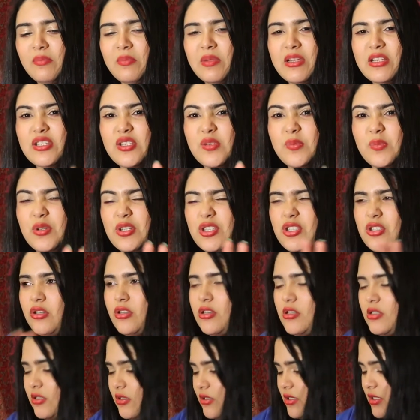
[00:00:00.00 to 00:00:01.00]
Make too much
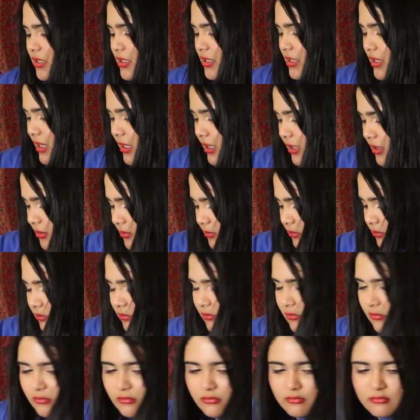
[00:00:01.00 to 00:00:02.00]
noise because it's like,
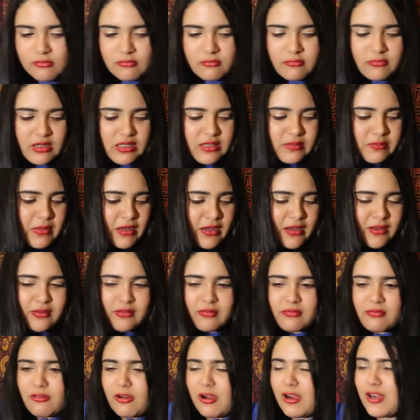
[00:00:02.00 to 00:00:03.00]
where's my
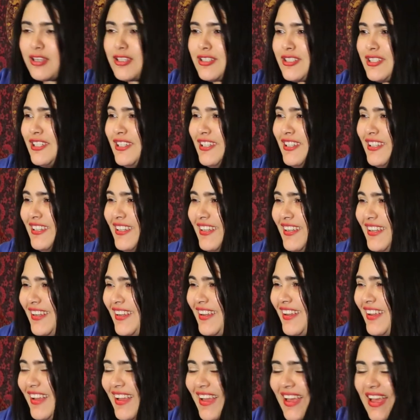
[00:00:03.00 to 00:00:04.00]
wash?
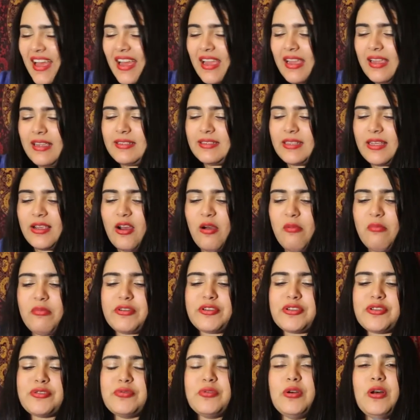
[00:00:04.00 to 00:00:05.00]
It's like
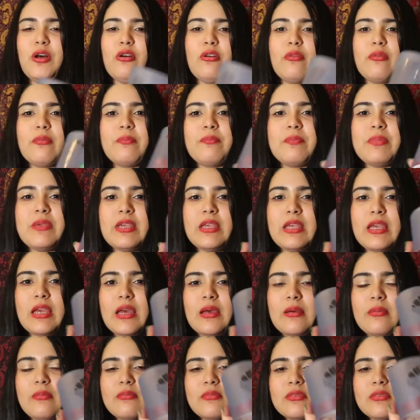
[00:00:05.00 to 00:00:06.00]
almost 12 p.m.